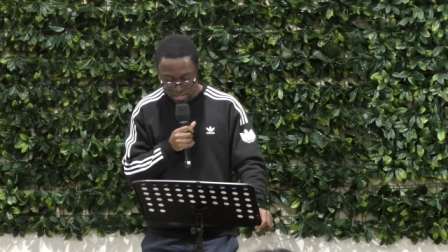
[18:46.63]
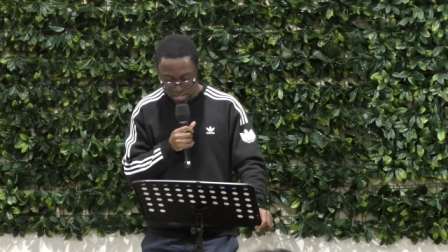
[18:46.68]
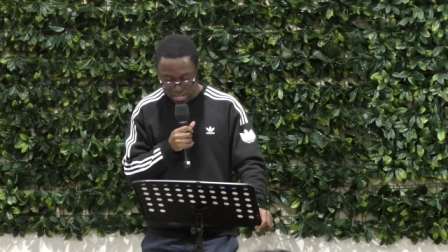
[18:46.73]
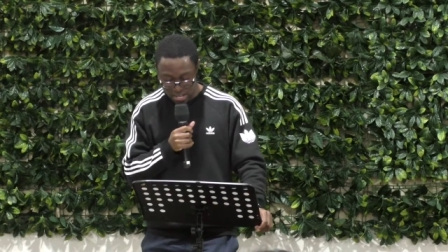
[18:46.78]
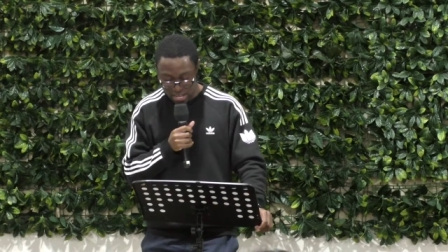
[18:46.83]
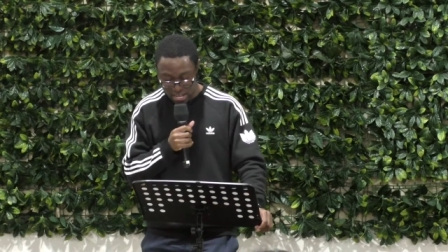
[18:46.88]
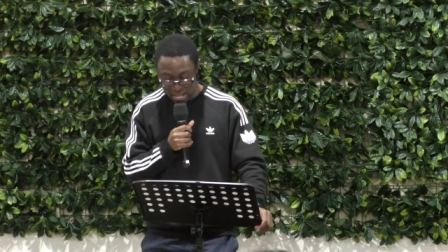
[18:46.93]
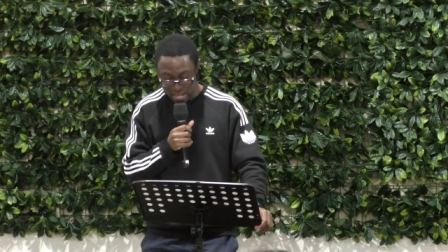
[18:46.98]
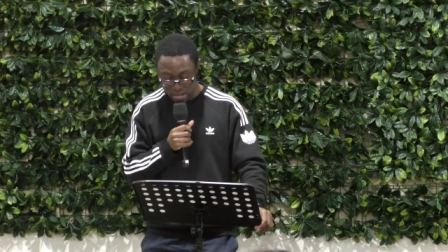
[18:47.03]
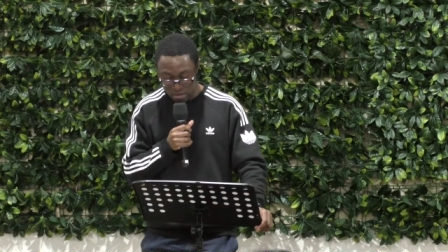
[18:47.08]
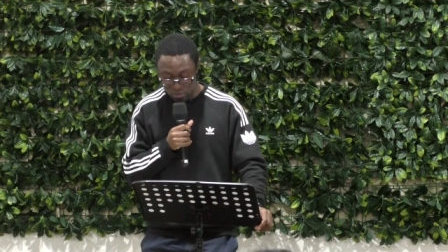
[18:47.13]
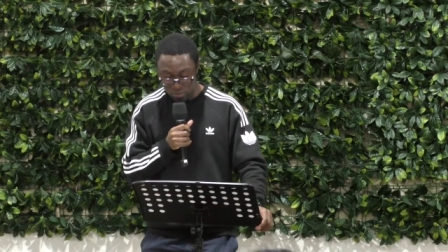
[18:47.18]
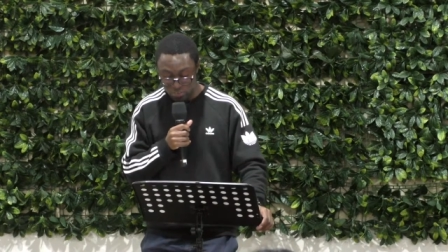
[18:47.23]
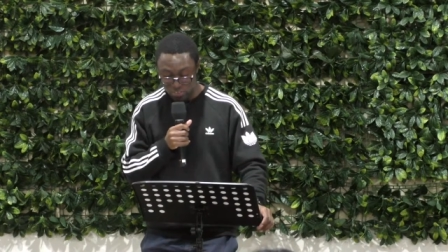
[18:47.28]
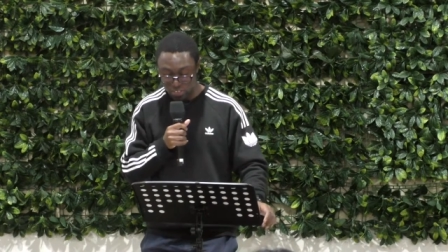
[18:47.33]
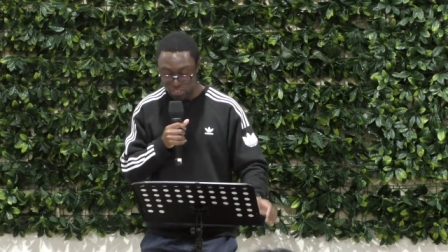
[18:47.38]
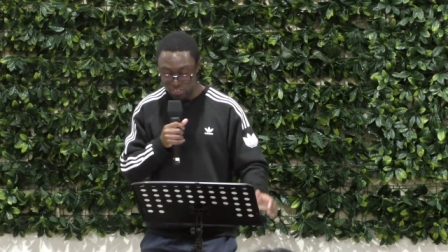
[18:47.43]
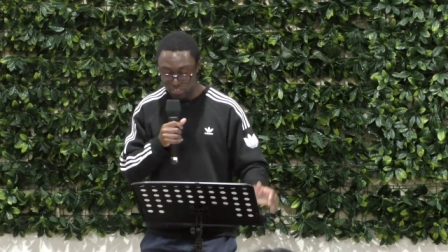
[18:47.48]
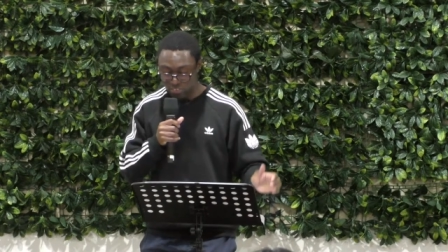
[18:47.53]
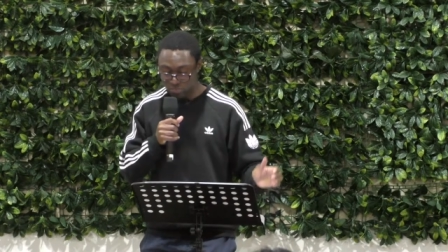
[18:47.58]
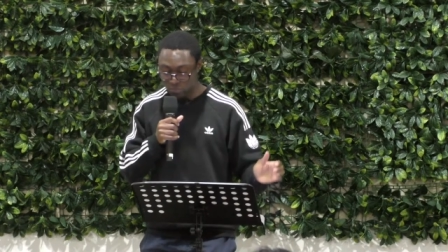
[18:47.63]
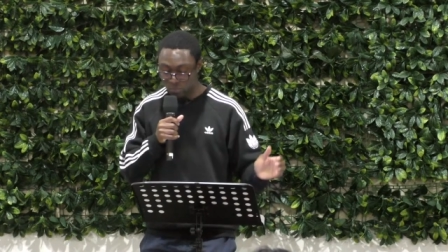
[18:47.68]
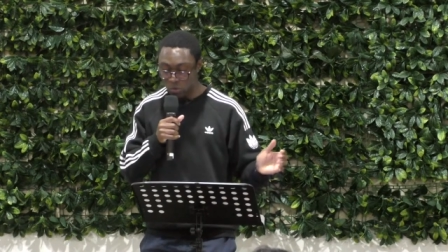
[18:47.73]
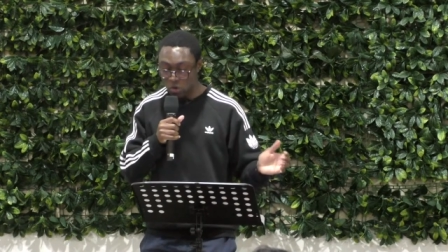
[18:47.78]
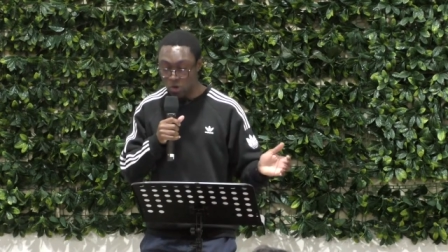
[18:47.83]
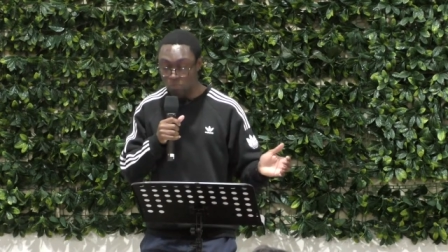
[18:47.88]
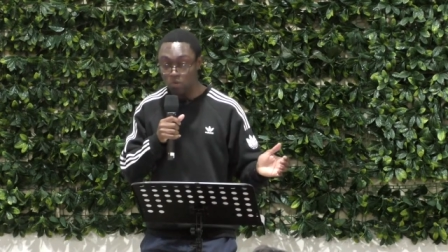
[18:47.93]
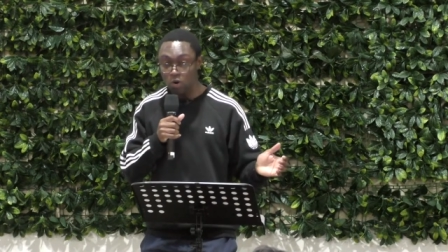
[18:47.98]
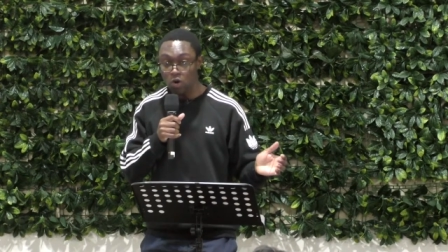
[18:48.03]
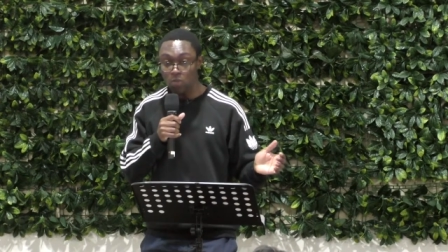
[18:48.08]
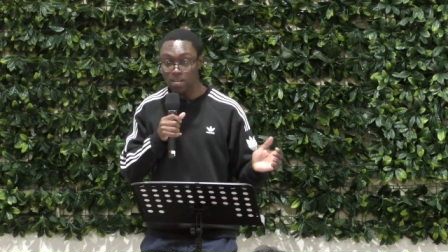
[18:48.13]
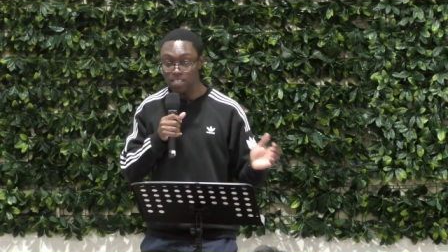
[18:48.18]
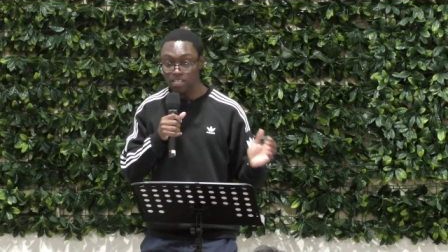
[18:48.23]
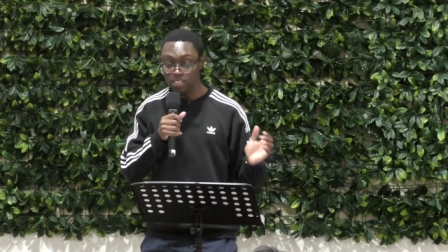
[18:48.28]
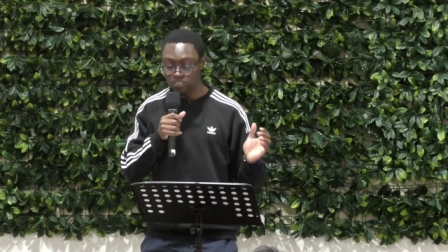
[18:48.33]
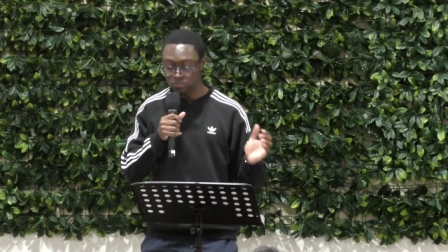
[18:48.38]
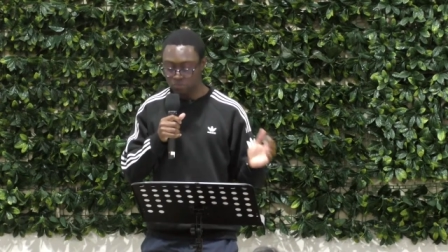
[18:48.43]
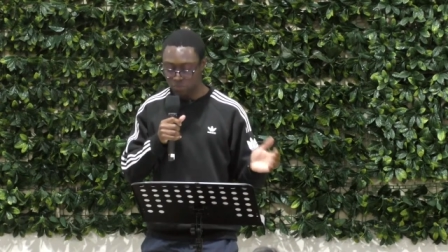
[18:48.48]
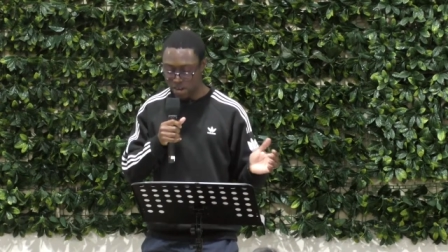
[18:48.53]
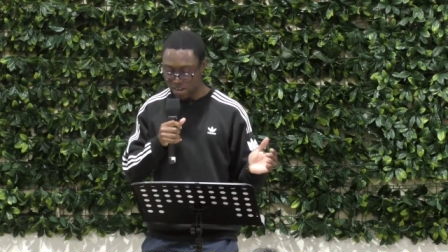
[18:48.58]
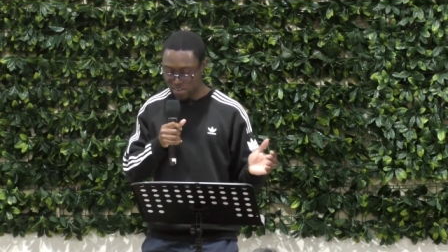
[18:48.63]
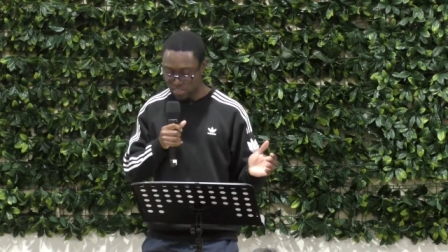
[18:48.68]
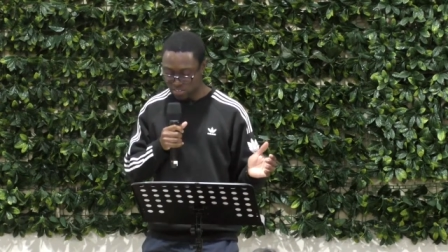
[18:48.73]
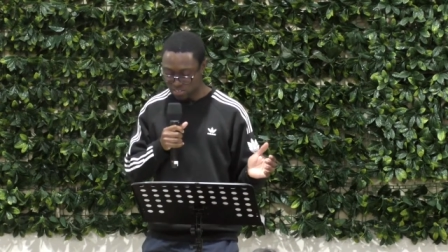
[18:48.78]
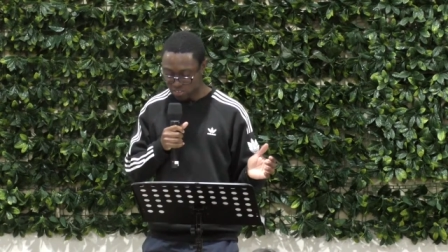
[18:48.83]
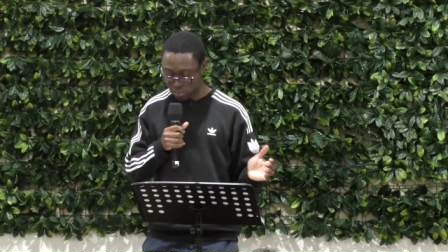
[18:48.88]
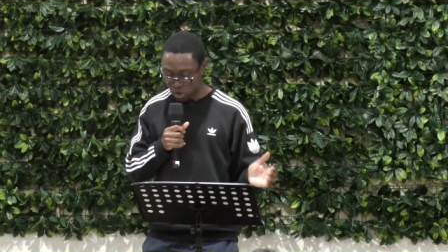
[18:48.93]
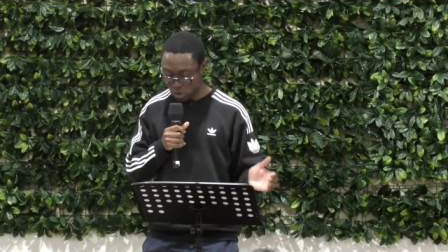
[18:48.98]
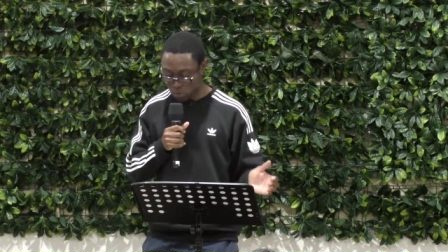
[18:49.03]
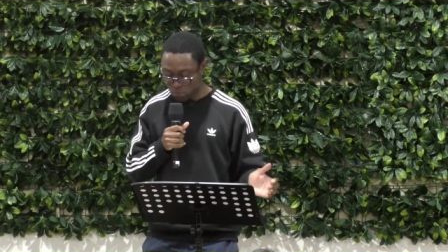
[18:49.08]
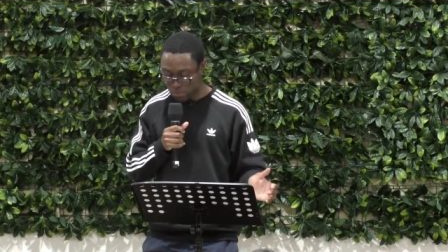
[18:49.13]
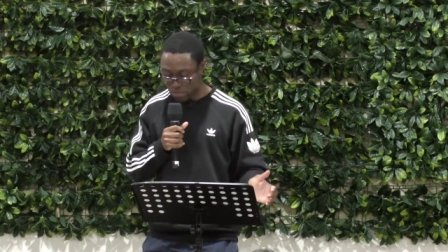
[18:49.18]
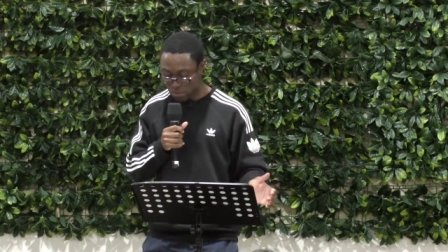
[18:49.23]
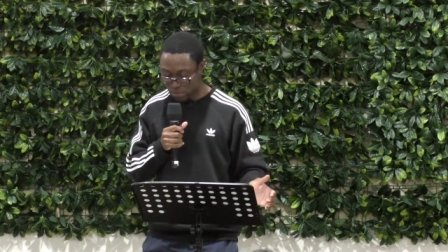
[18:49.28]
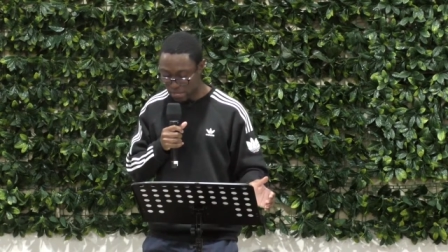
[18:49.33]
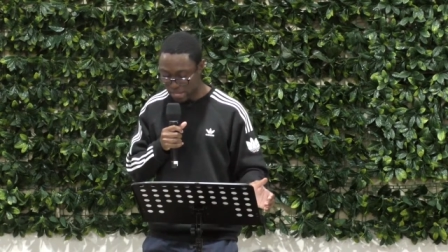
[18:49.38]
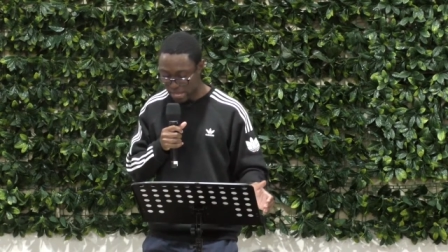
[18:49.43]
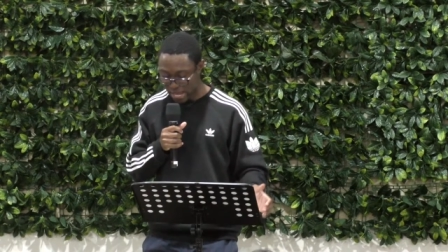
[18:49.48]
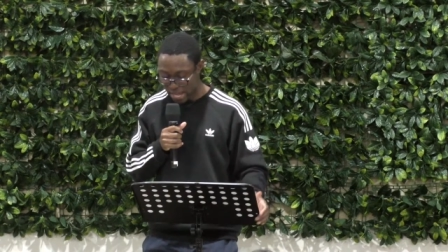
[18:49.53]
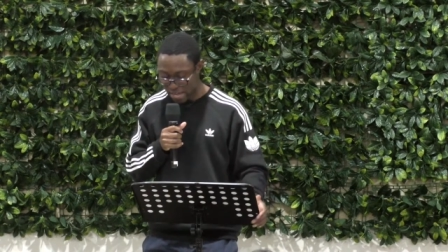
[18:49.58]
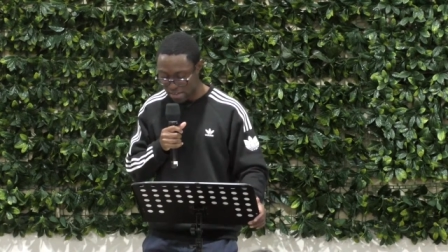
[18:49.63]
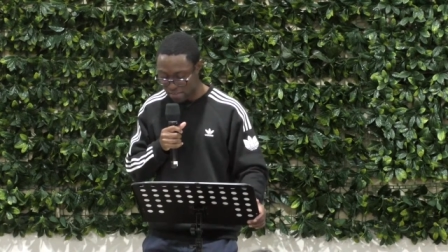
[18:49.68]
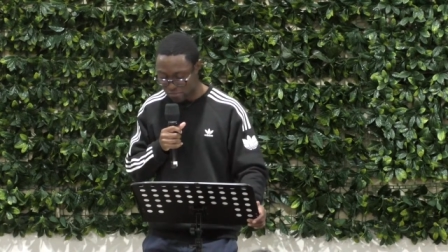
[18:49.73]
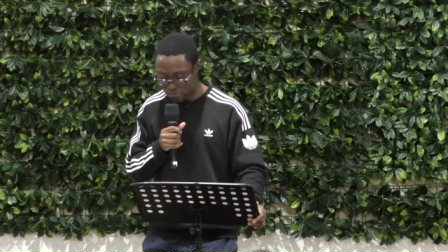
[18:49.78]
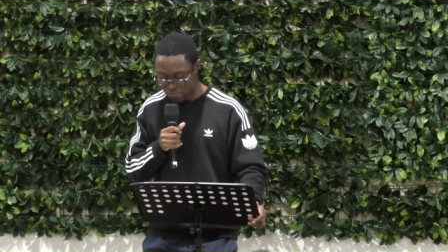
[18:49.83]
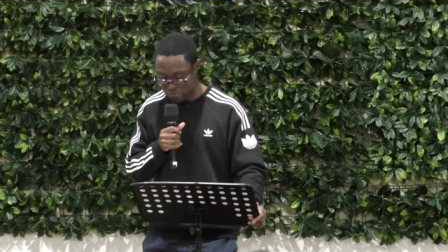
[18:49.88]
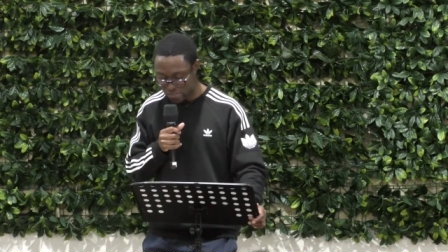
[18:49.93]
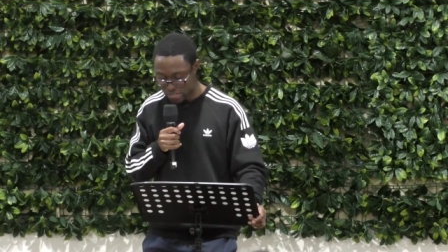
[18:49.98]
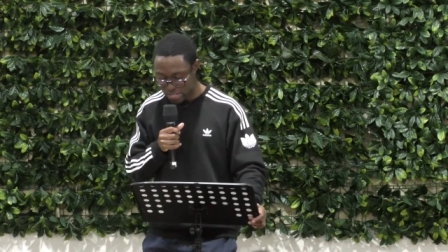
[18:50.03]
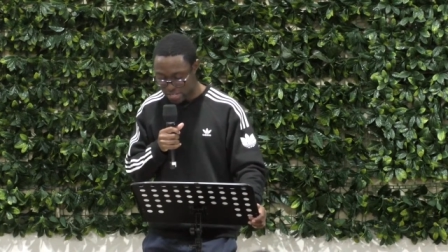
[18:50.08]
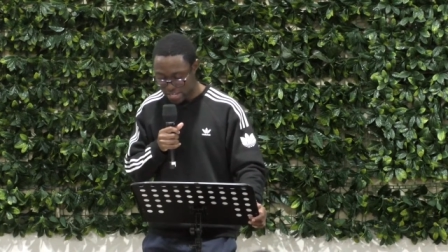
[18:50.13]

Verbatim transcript: uh, which tells us more and more about this precious hope that we have